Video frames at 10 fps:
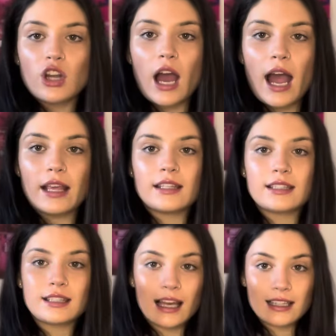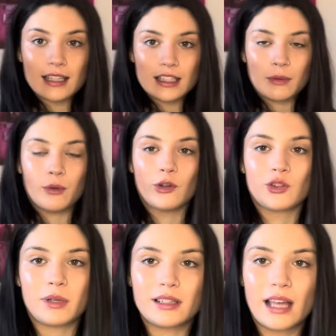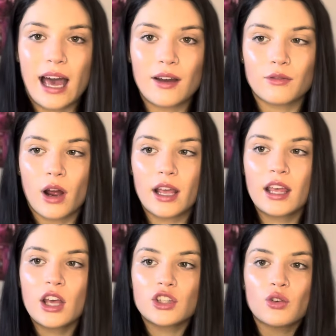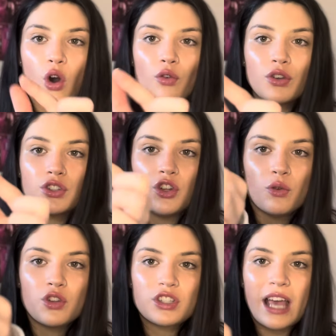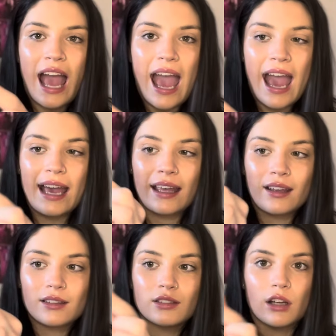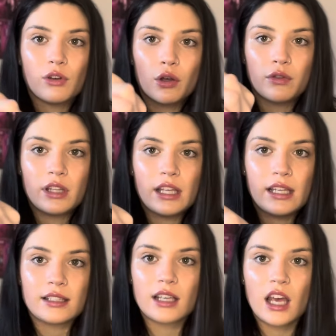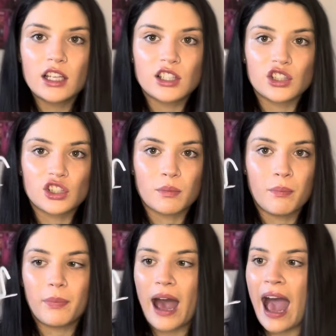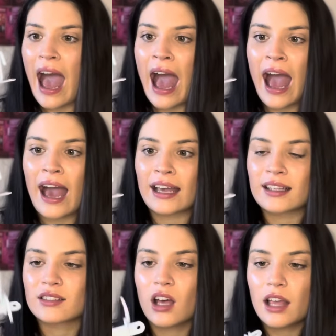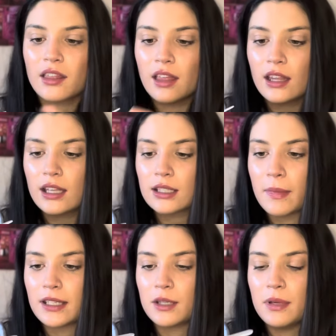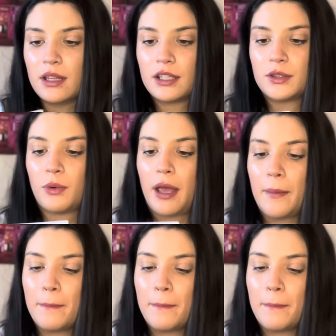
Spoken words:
I slide that into my wardrobe like that, right? So obviously you could just hang stuff over these, such as bags. I think it's meant to be this way.